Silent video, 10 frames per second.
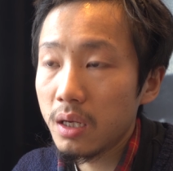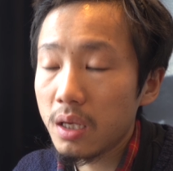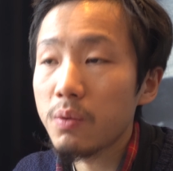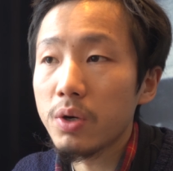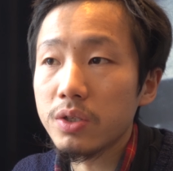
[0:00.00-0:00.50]

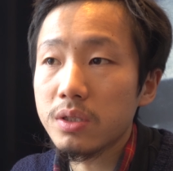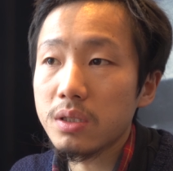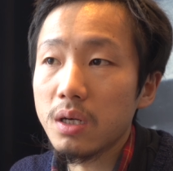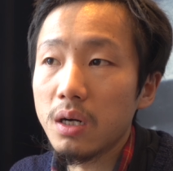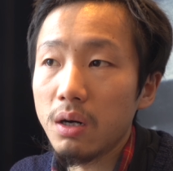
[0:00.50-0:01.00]
it
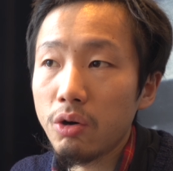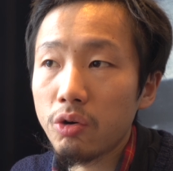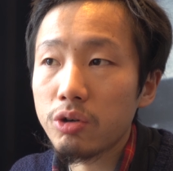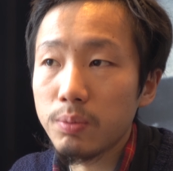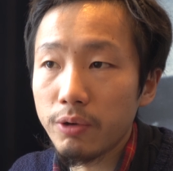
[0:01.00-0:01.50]
was a
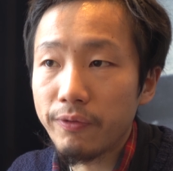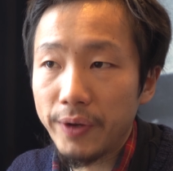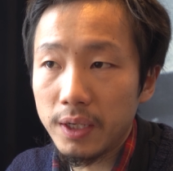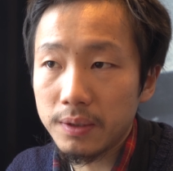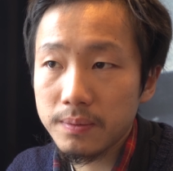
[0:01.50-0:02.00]
horrible
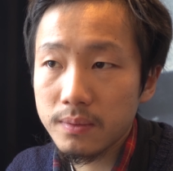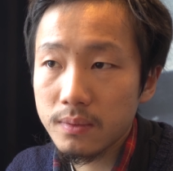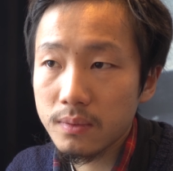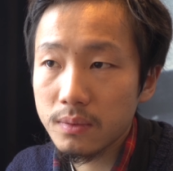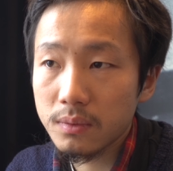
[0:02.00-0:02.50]
feeling.
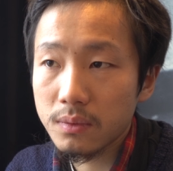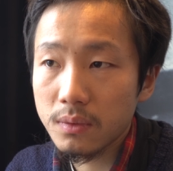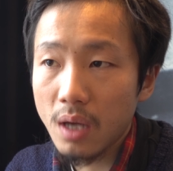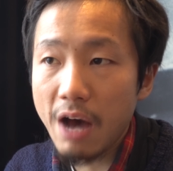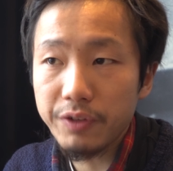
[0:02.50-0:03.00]

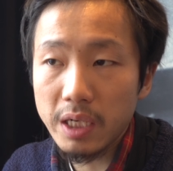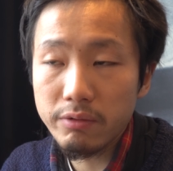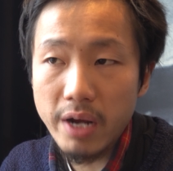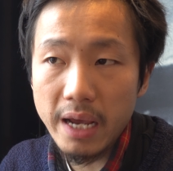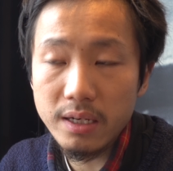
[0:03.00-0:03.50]
After I
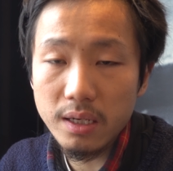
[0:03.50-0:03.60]
read